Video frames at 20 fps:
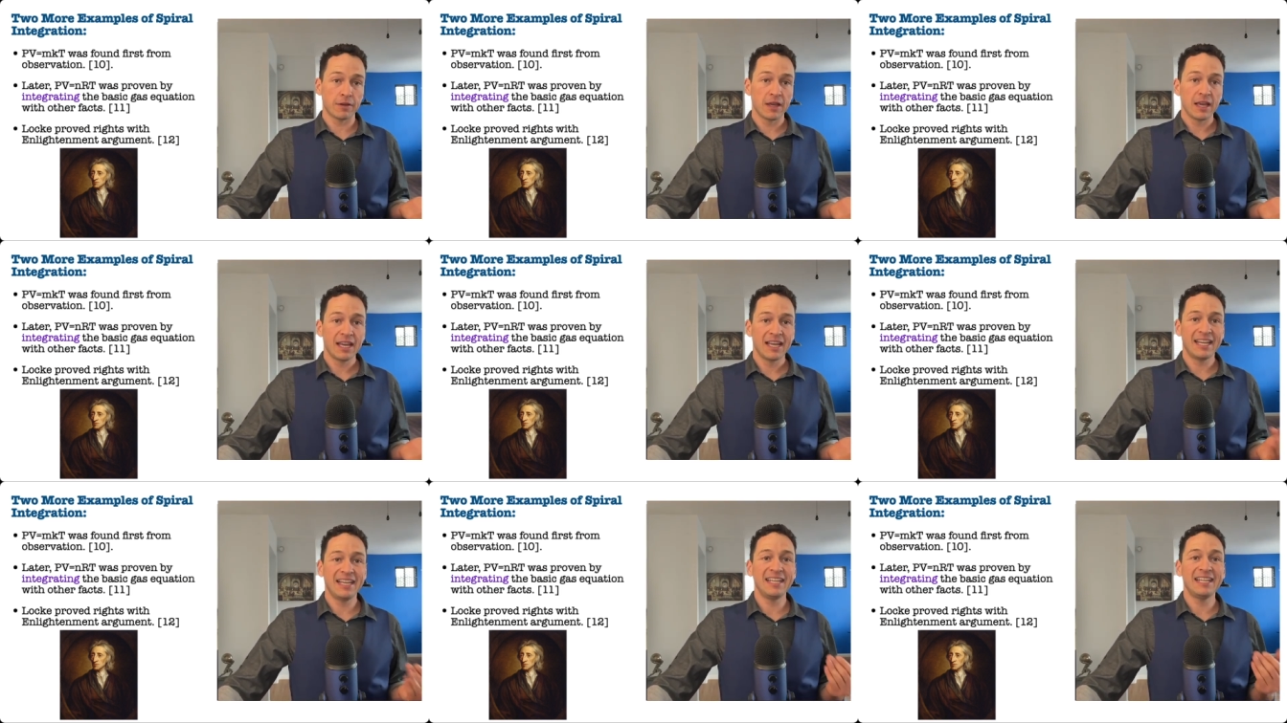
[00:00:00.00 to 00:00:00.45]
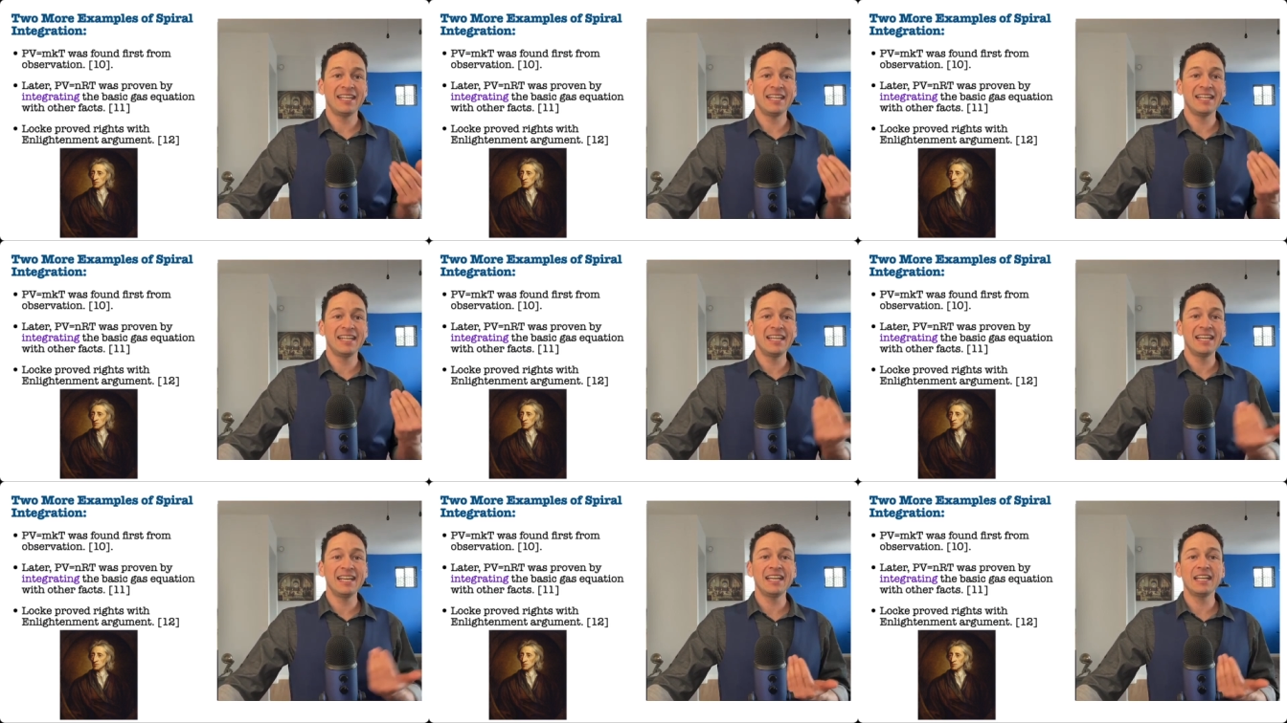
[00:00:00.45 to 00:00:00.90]
he
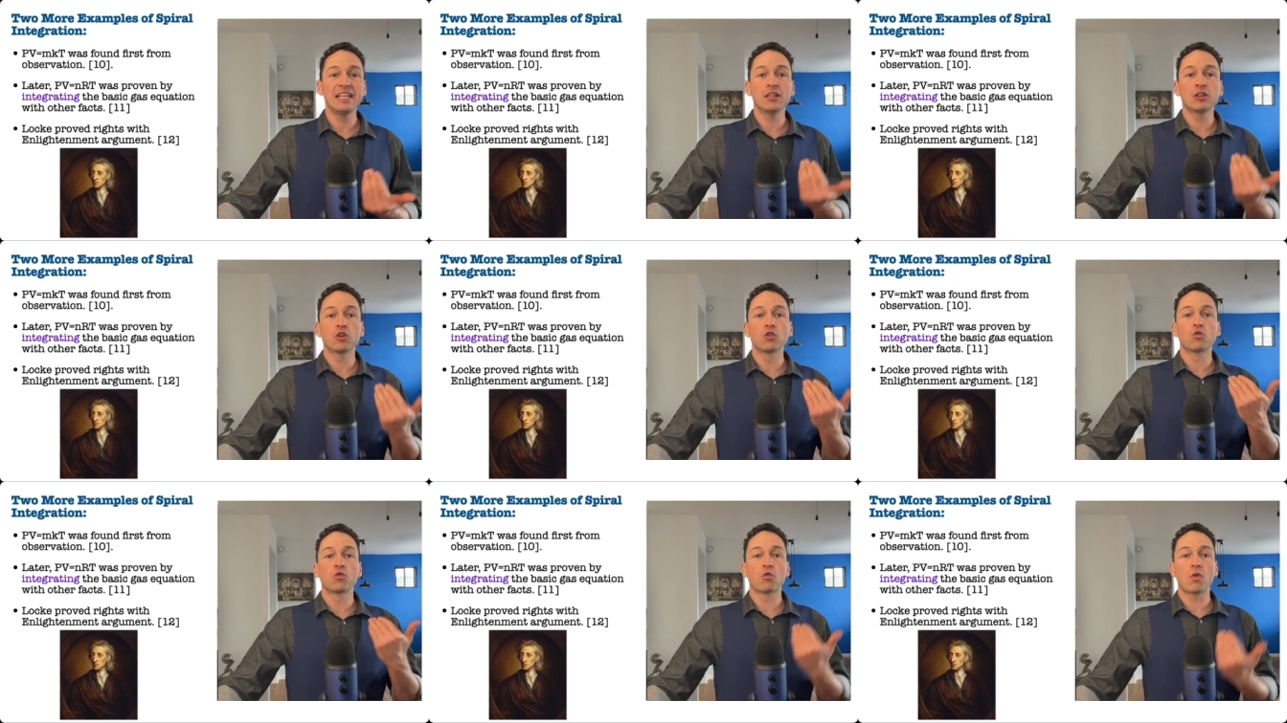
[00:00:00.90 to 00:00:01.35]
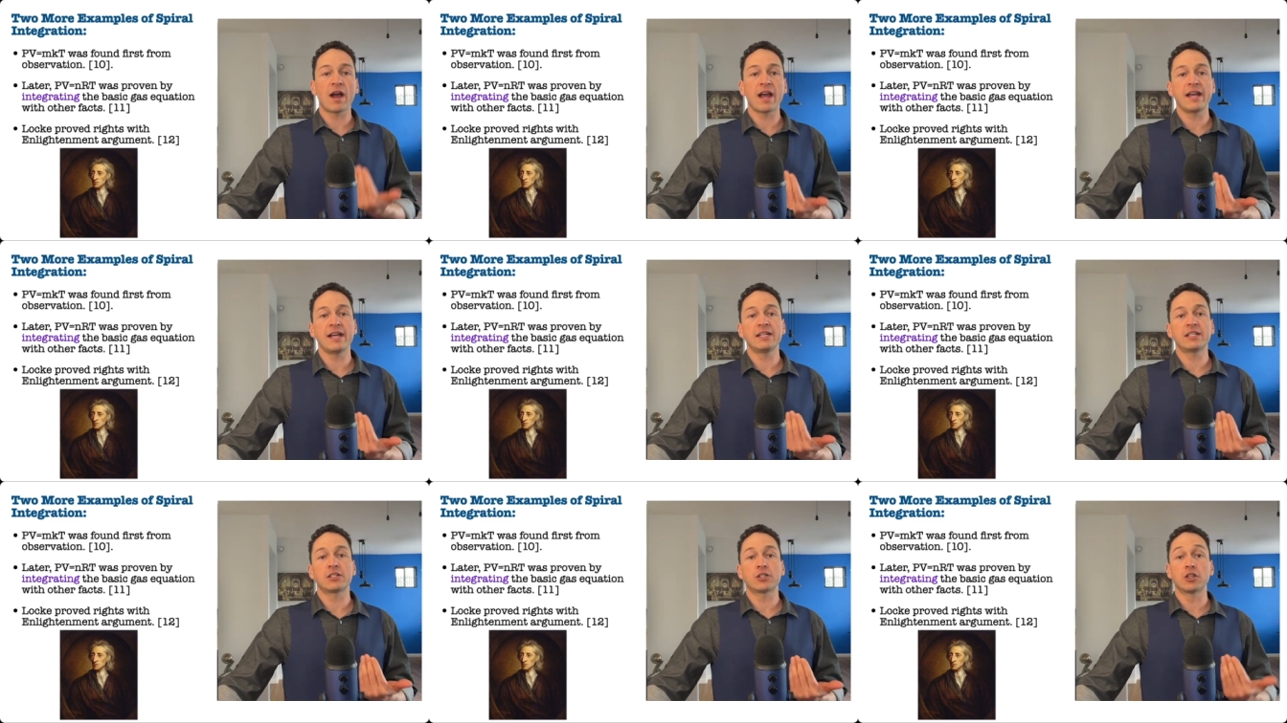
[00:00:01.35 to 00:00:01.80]
needed the
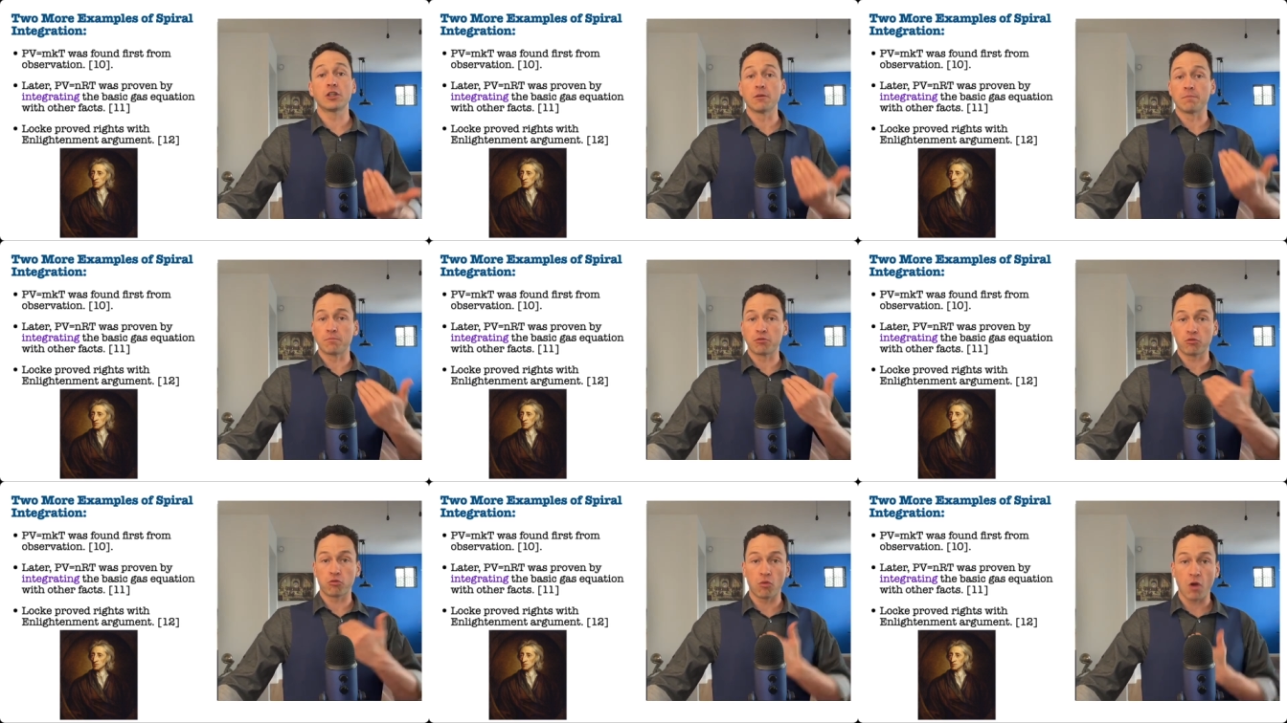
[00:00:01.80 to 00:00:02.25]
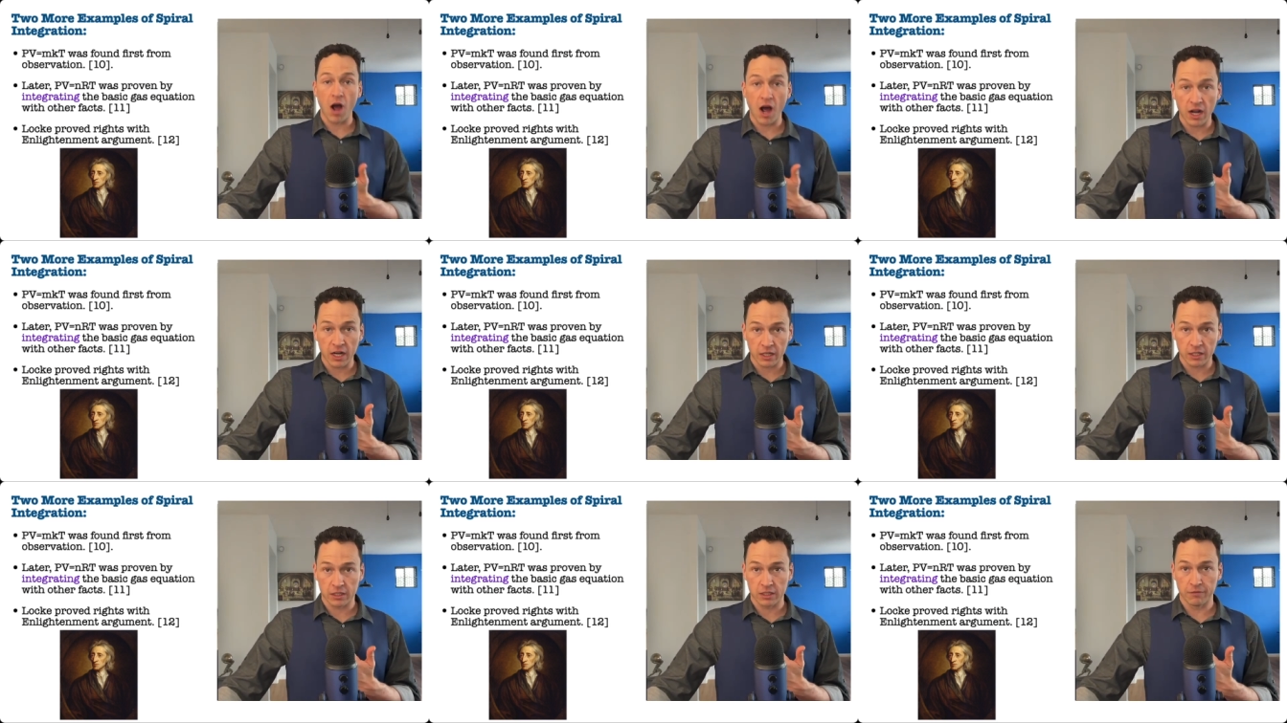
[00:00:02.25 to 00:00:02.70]
right to the
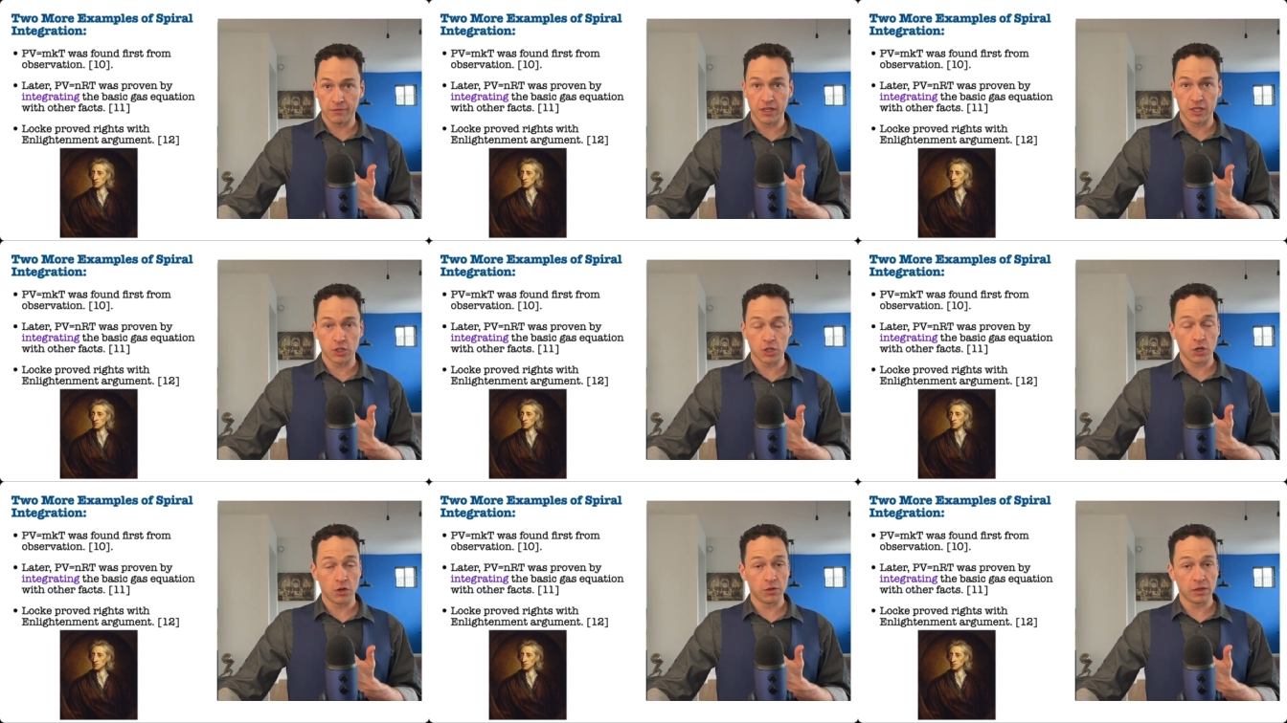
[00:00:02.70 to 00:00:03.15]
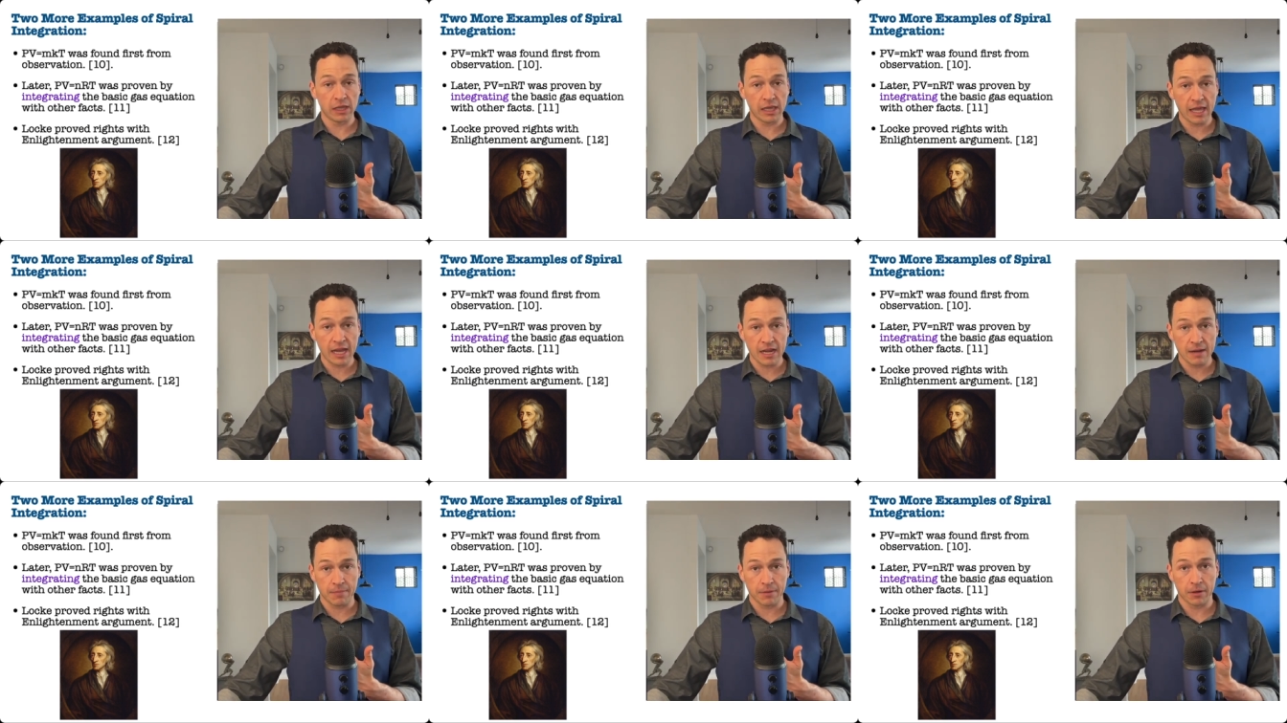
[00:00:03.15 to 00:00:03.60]
products of his own
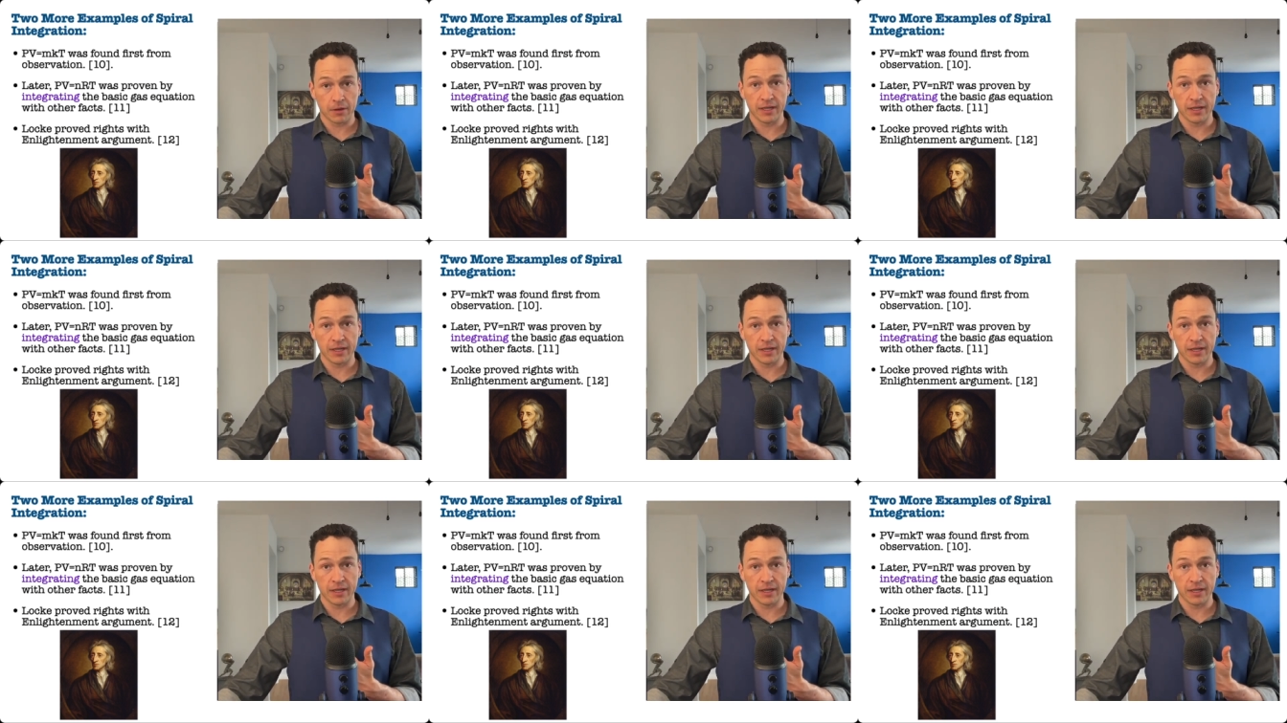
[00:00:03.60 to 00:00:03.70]
labor.